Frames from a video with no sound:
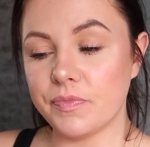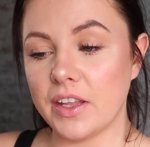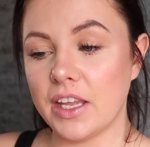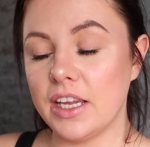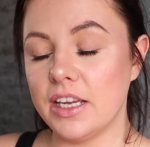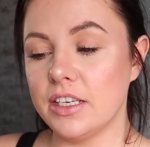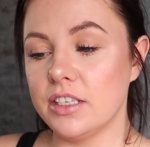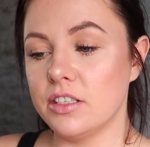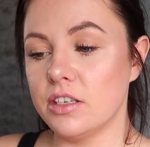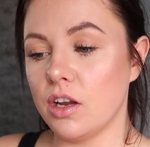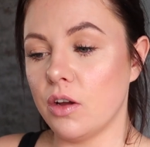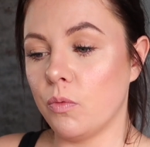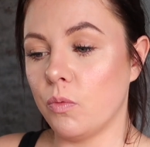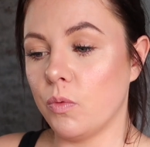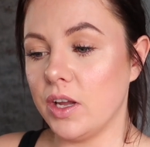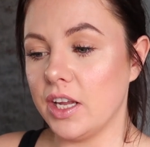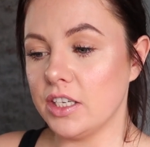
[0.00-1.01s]
and a
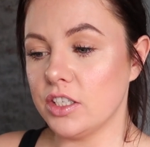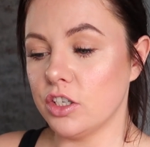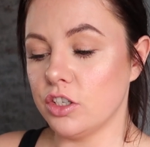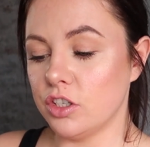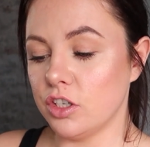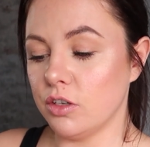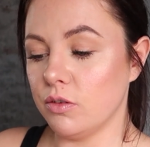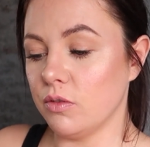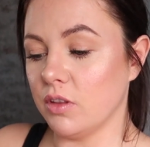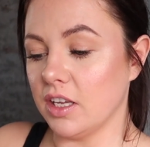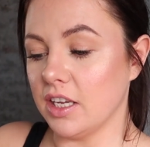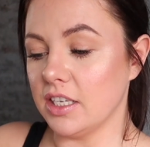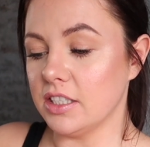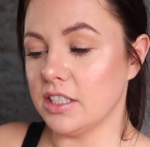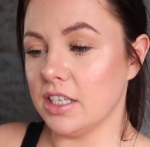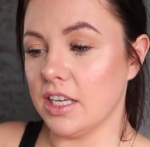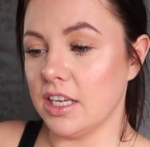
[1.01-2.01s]
way to do
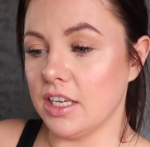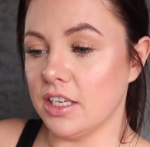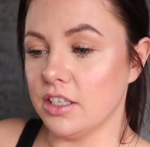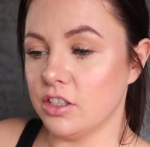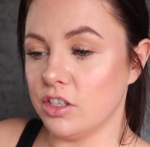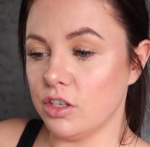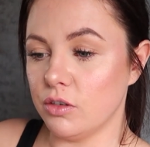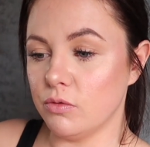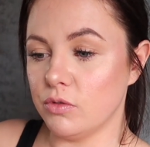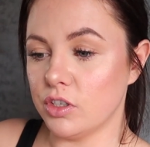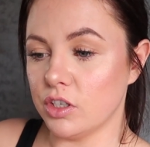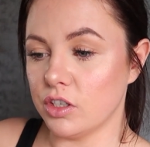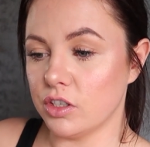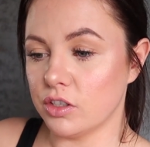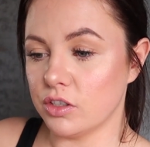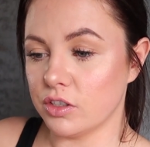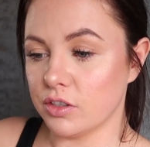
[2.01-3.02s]
this is you
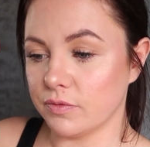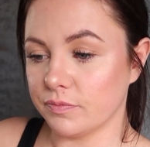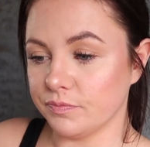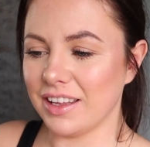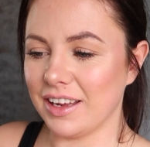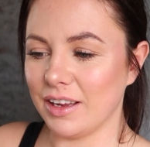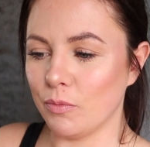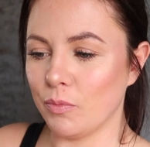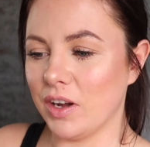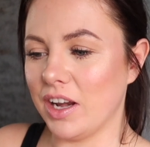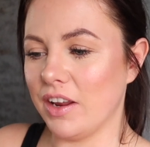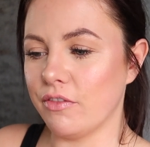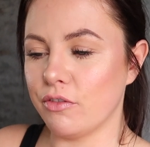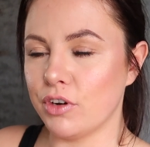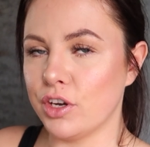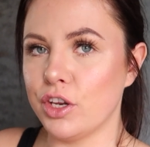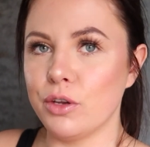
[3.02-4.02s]
just, like,
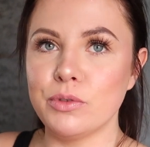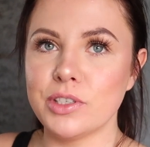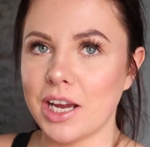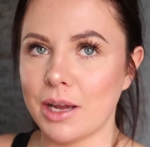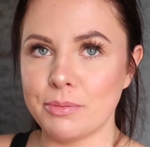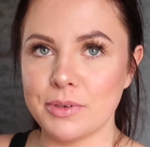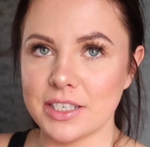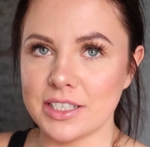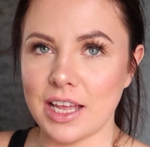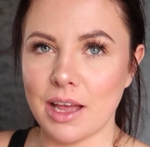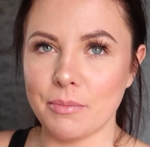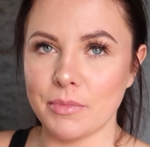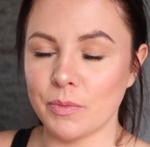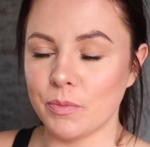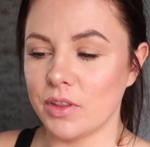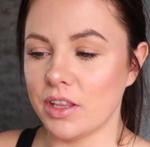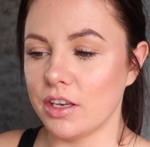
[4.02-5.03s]
whenever a new chapter is
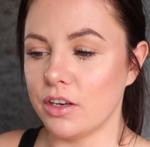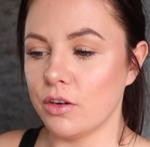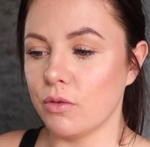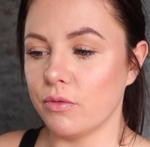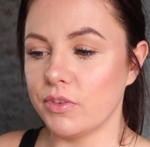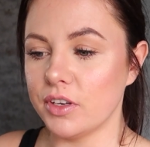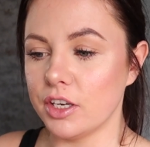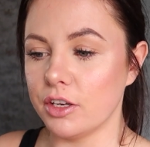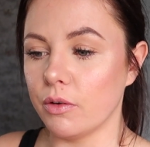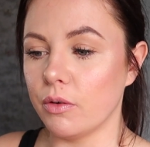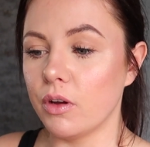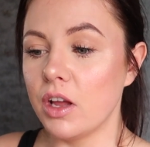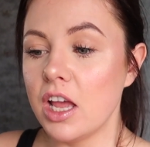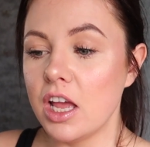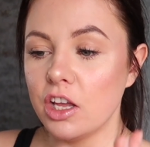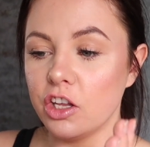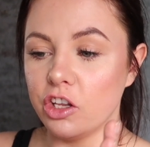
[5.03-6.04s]
happening within your video,
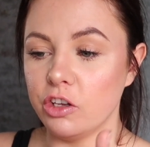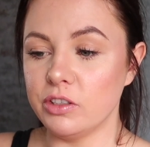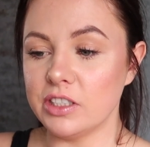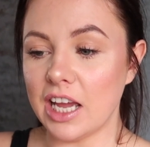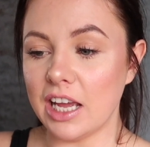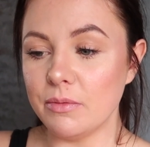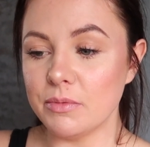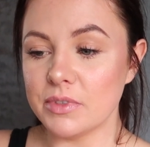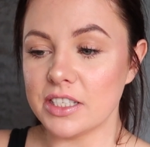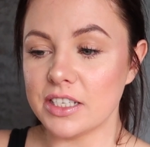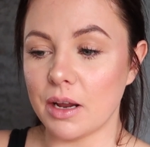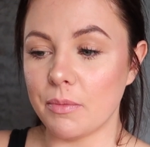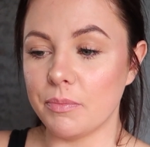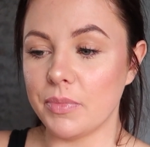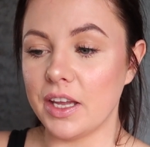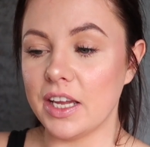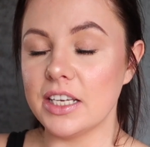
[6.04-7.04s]
you
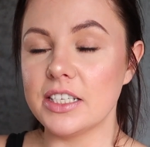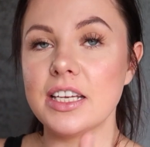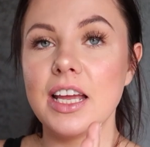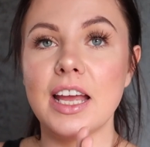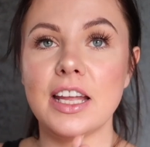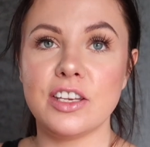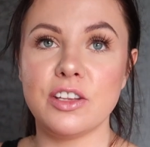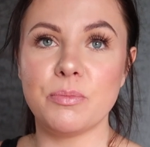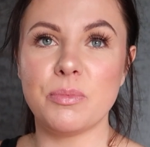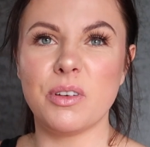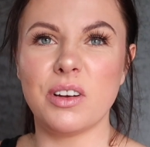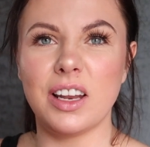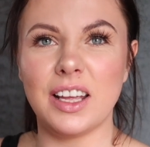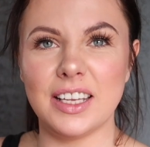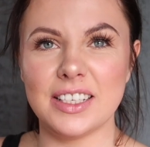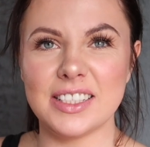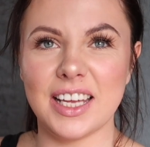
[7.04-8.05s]
timestamp it and you put
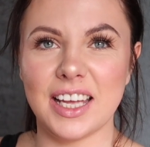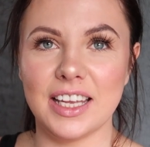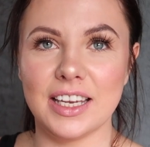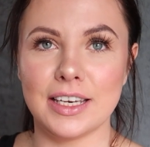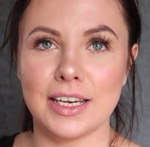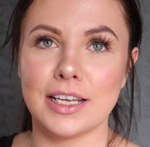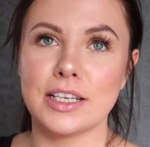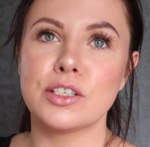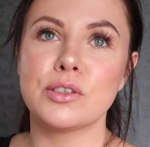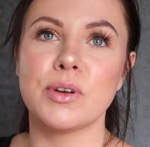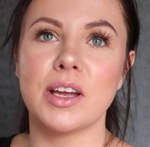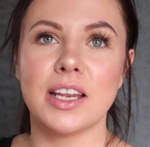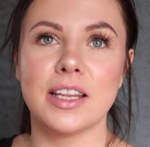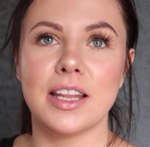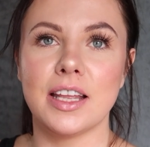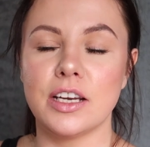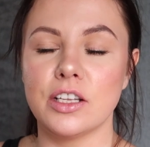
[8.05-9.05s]
like a title next to it,
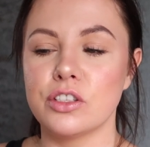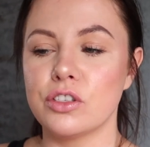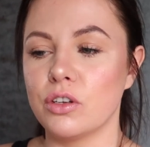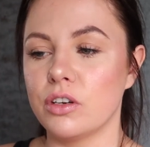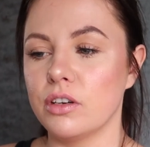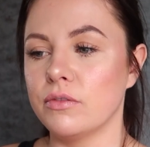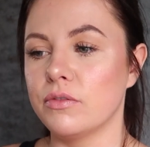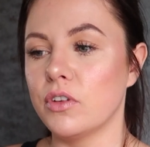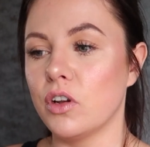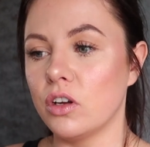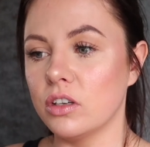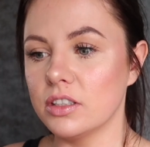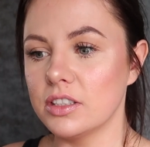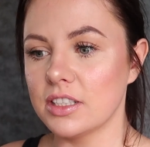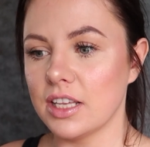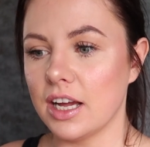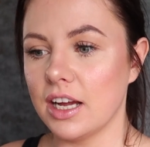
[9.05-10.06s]
and then it sort of
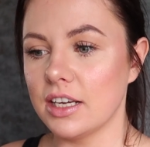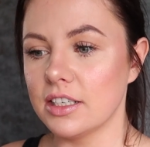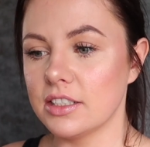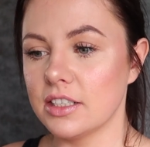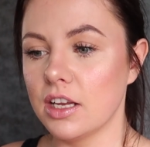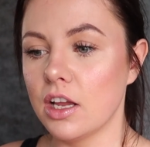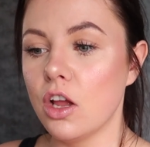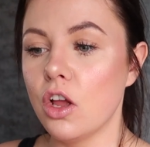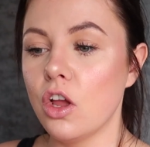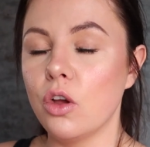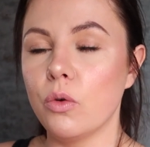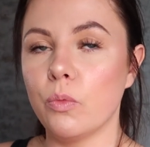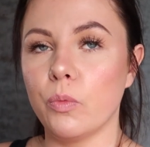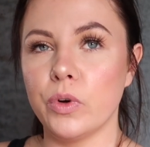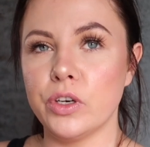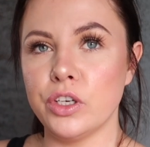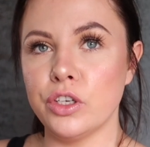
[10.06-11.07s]
vlogs that
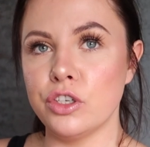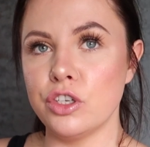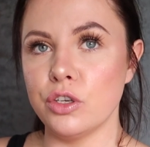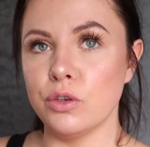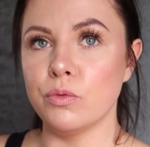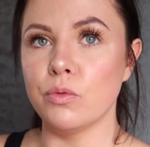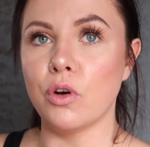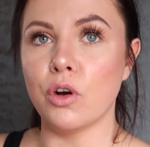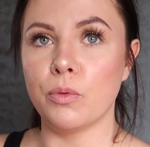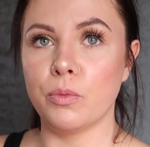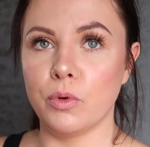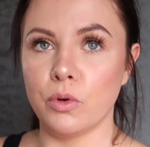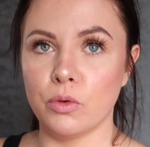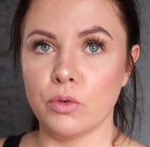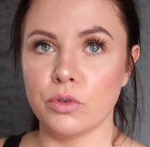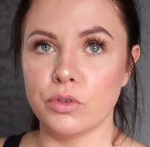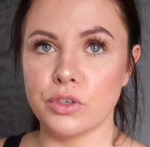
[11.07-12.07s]
when you do
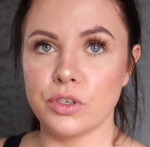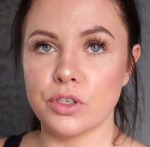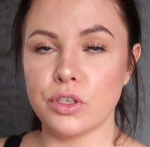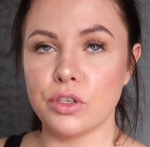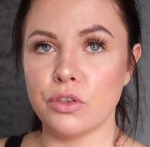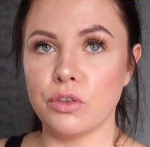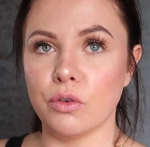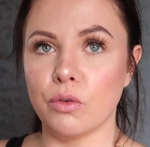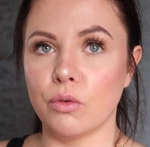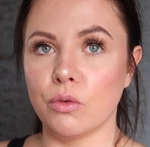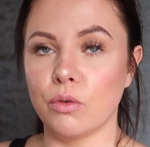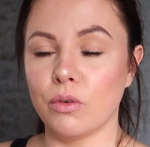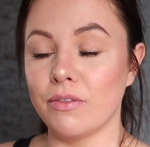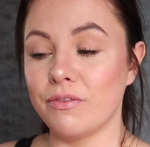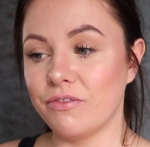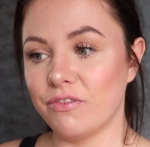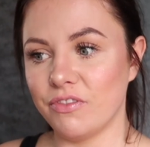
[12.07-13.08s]
upload
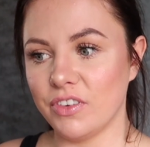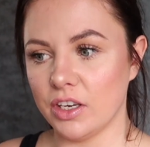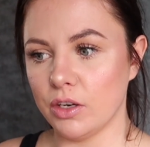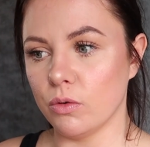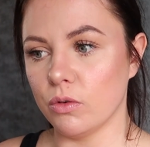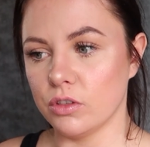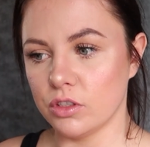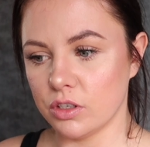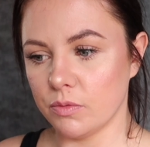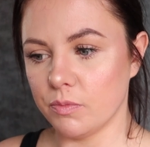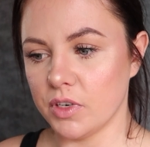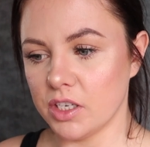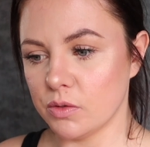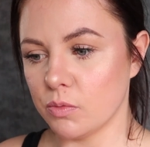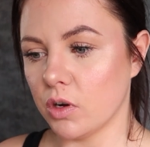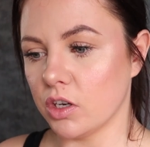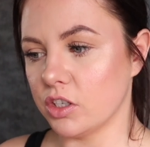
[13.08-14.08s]
your video and
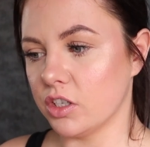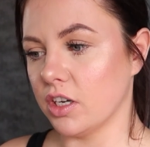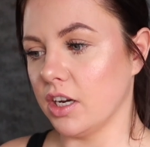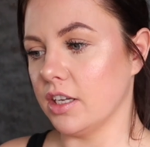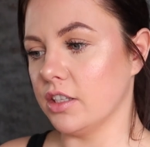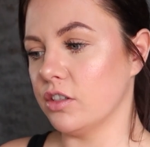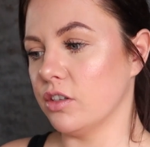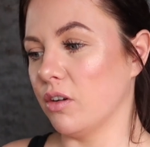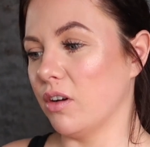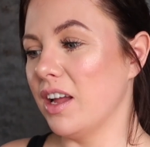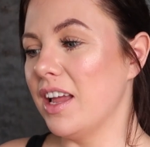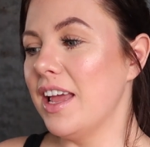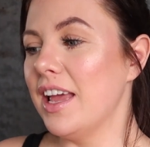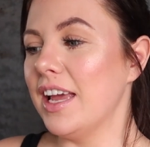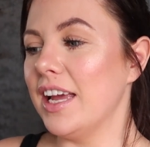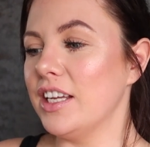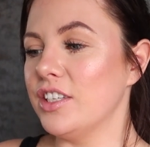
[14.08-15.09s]
somebody's watching it. So
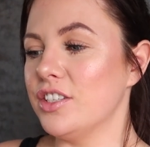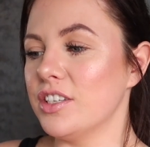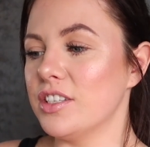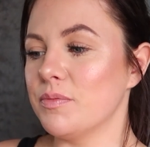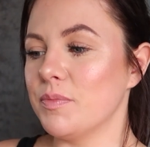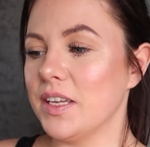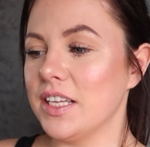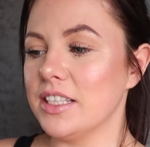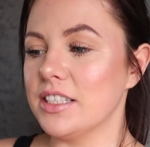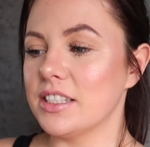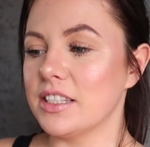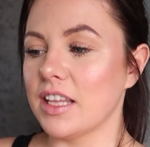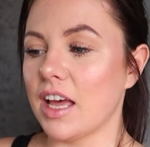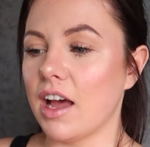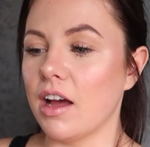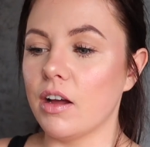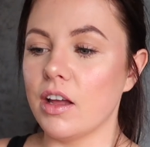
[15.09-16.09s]
it just means
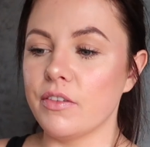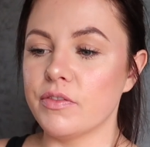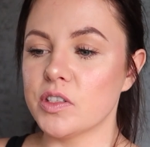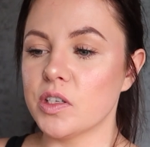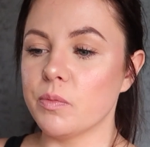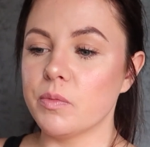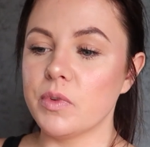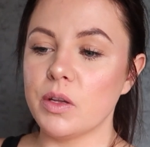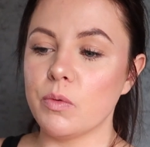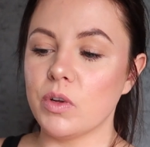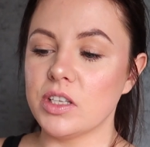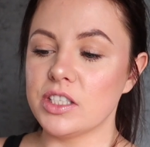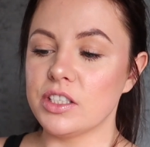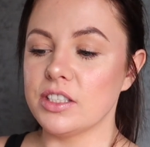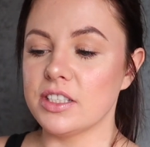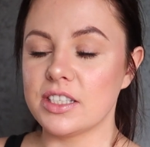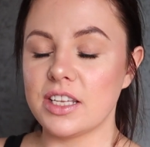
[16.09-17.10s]
that if somebody
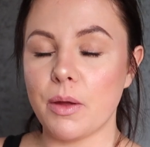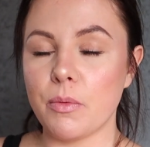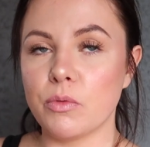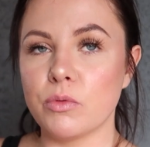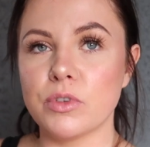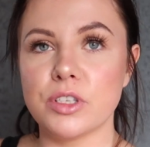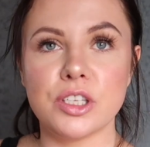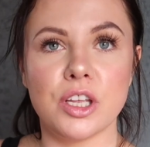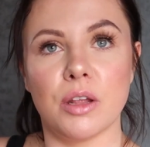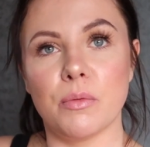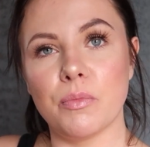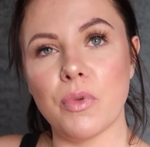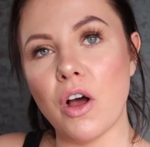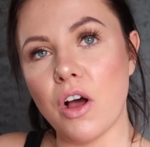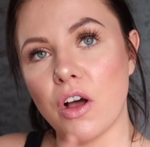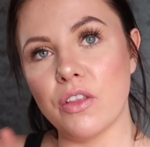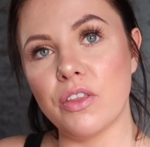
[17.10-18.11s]
wants to skip to a certain
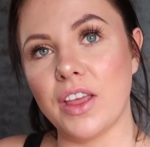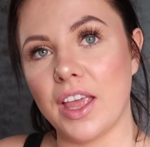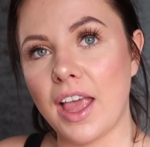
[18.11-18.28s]
part, they